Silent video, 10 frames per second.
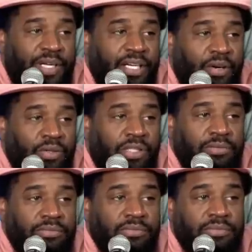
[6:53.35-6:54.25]
Trey
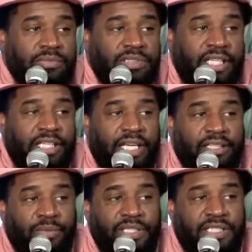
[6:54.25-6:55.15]
Holcomb say he
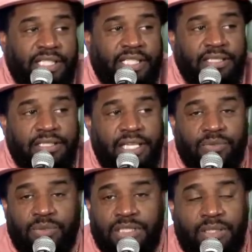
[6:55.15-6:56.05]
got three tickets.
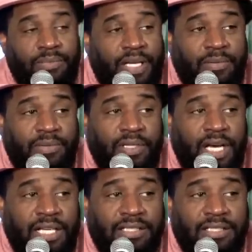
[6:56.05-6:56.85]
That's what's up, baby. Wow.